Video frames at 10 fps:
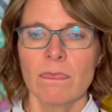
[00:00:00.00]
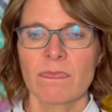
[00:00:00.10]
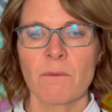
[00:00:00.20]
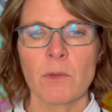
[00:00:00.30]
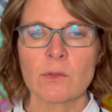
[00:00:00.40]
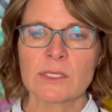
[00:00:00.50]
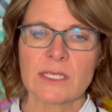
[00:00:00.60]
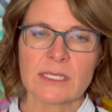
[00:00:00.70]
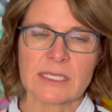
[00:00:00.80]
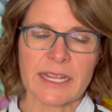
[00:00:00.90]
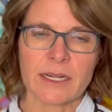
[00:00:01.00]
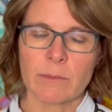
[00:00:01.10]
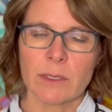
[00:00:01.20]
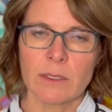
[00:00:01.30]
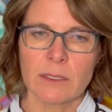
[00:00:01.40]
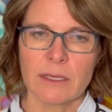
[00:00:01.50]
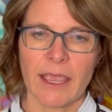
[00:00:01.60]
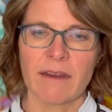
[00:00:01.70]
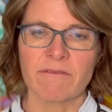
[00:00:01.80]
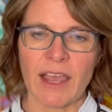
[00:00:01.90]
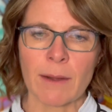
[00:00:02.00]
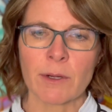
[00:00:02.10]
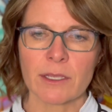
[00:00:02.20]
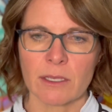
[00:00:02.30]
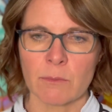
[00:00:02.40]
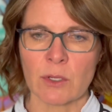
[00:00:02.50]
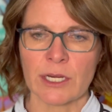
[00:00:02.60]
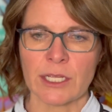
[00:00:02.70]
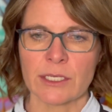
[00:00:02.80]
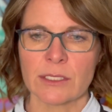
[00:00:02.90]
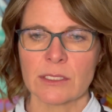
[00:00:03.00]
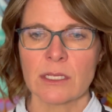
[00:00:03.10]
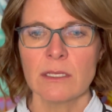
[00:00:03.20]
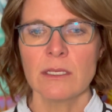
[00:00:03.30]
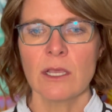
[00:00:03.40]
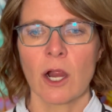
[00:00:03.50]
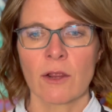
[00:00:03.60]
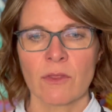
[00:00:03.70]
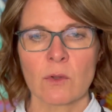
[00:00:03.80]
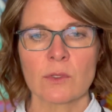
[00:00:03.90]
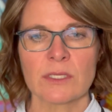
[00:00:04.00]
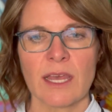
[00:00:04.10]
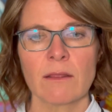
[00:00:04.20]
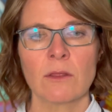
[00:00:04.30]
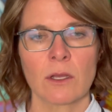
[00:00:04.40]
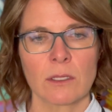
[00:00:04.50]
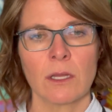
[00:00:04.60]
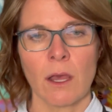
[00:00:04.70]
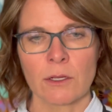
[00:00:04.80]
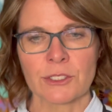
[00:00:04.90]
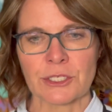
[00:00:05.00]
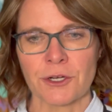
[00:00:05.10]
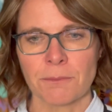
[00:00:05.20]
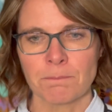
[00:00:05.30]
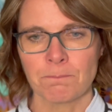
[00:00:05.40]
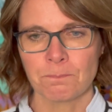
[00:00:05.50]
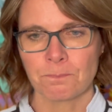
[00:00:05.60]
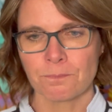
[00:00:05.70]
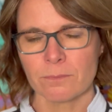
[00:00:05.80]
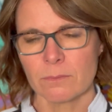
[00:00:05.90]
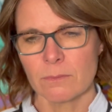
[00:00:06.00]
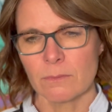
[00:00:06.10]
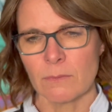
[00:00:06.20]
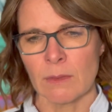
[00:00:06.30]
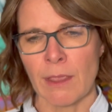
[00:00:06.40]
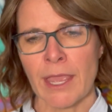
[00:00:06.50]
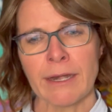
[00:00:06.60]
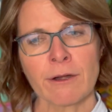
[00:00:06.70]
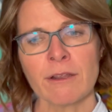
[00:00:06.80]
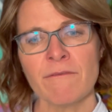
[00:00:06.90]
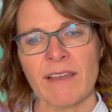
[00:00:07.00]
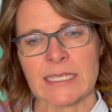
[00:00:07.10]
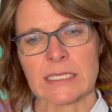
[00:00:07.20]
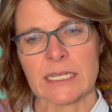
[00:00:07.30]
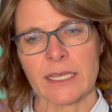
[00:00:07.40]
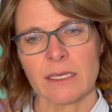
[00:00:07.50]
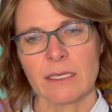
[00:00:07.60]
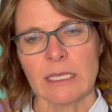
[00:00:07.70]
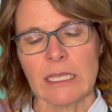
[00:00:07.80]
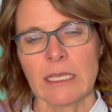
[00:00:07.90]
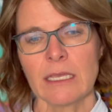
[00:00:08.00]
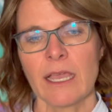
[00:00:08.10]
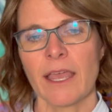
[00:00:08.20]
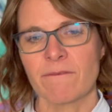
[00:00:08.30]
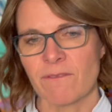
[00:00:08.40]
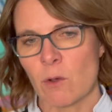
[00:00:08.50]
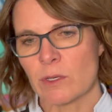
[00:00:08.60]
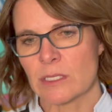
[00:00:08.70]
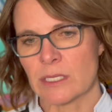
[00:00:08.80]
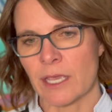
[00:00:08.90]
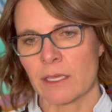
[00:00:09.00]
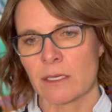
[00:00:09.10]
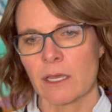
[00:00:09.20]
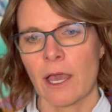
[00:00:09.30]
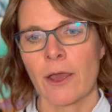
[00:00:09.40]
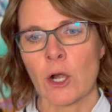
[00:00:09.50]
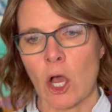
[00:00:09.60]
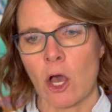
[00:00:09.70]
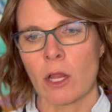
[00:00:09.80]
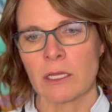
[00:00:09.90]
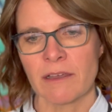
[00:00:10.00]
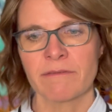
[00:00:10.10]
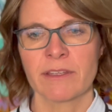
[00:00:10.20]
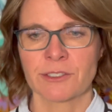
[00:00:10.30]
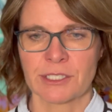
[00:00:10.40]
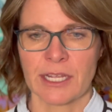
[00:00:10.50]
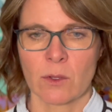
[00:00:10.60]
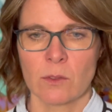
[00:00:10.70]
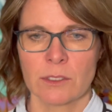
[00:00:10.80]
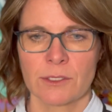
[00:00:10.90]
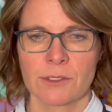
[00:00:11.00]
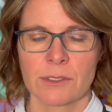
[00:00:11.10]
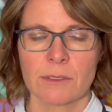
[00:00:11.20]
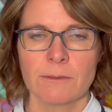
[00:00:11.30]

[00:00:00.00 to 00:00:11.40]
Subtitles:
The most sustainable and vibrant communities are those that look long-term and are investing and focusing on all of their stakeholders.